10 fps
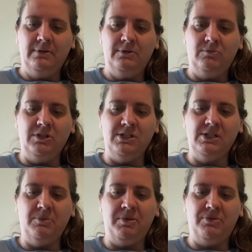where you
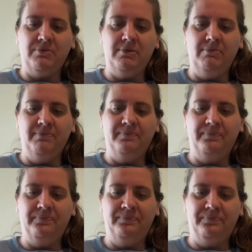slip it through
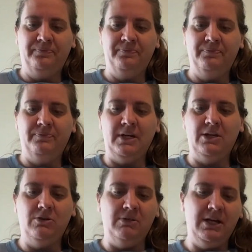like
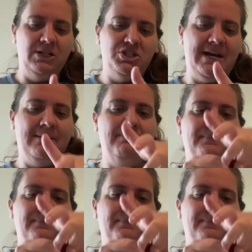you do a luggage tag